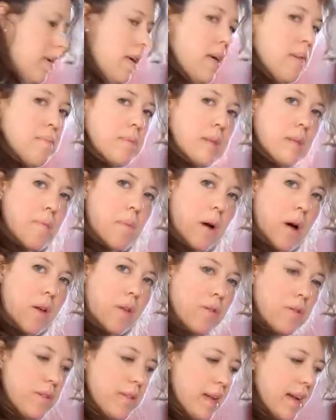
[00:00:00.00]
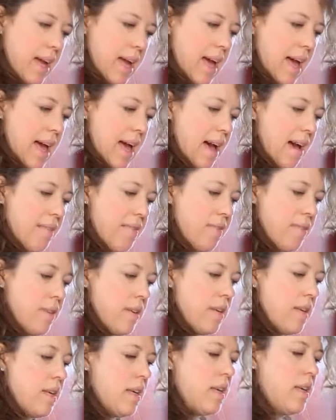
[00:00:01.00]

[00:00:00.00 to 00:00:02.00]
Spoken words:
empty bottles that I have.